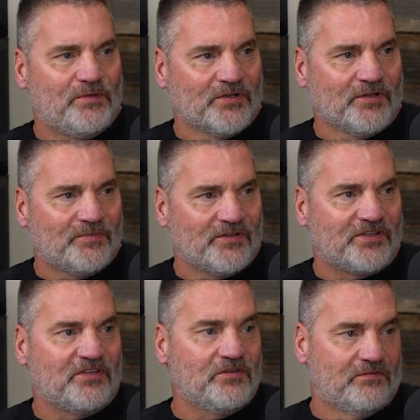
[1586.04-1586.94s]
you build a
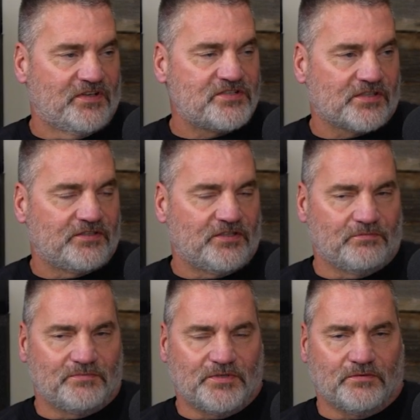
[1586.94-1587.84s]
building and you eventually
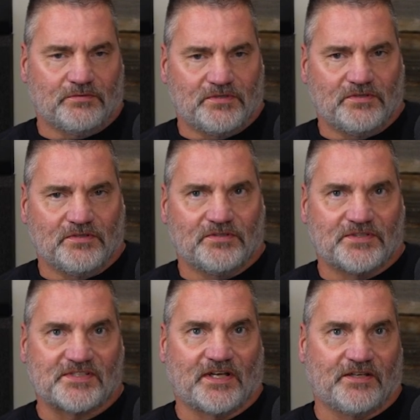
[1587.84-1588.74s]
you
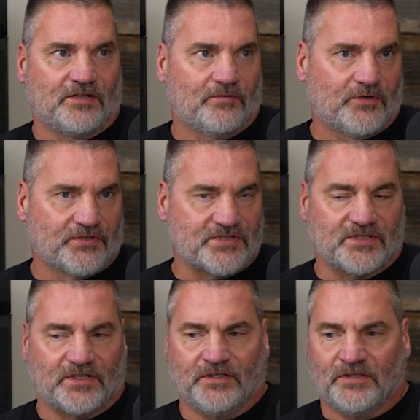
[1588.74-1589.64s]
decide to go
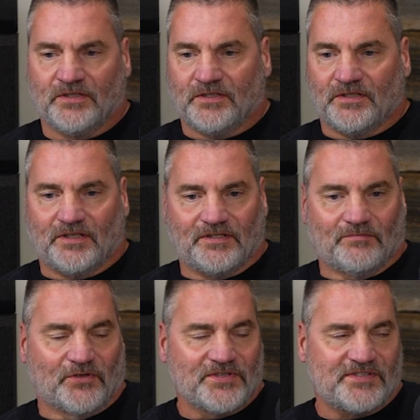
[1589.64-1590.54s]
multi-site,
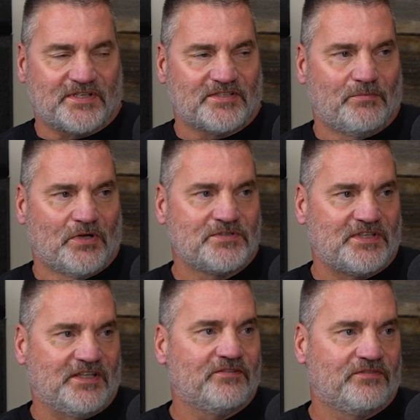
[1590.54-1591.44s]
multi-site is the most
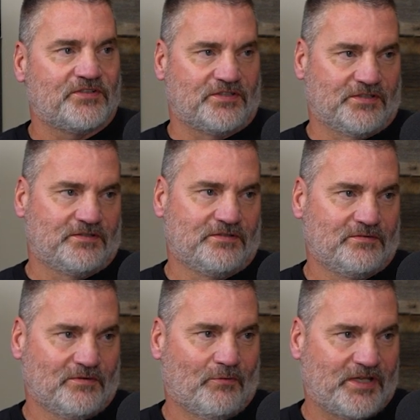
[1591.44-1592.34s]
inefficient
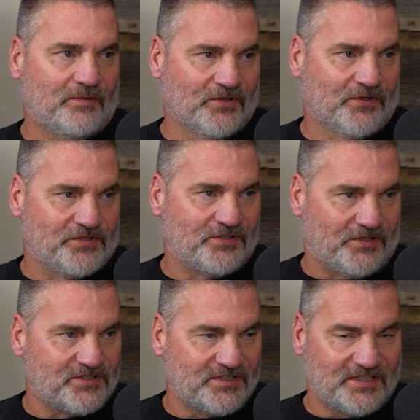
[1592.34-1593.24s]
way to build a
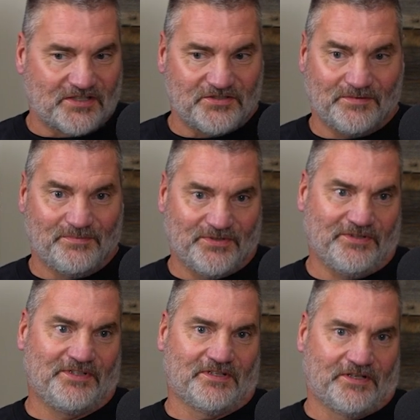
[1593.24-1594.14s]
church, because you're
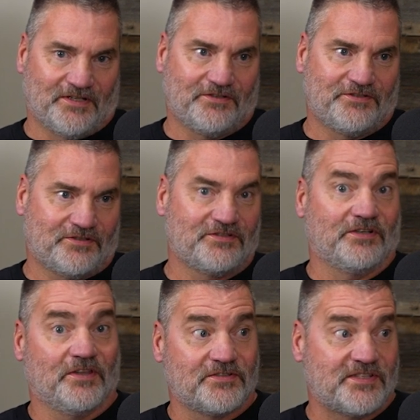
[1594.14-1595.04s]
building another church,
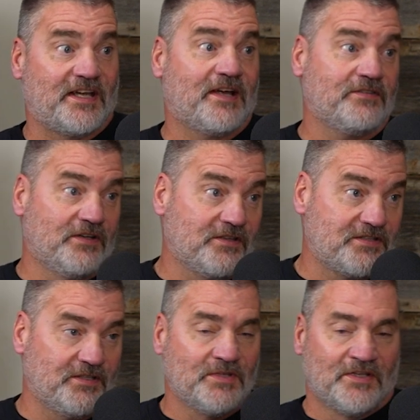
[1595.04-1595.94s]
another staff, another
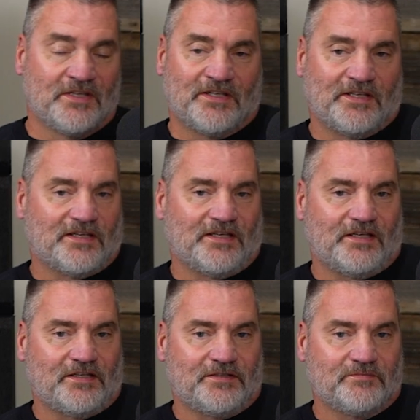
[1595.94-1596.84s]
team,
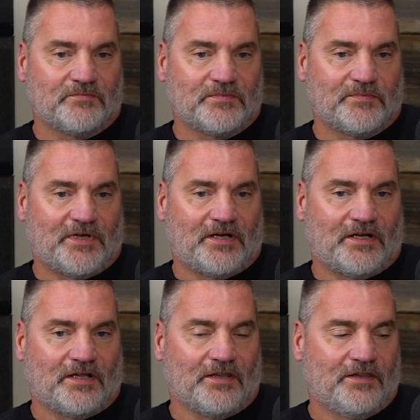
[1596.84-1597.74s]
and
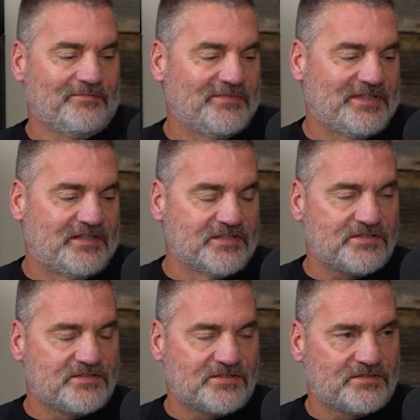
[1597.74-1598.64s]
this
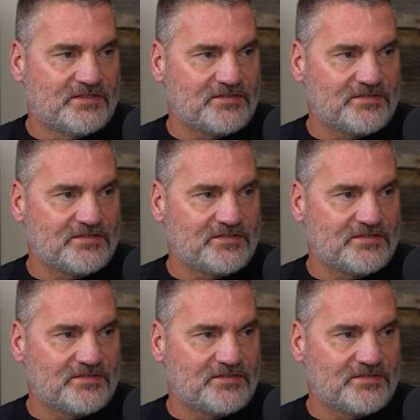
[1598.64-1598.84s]
is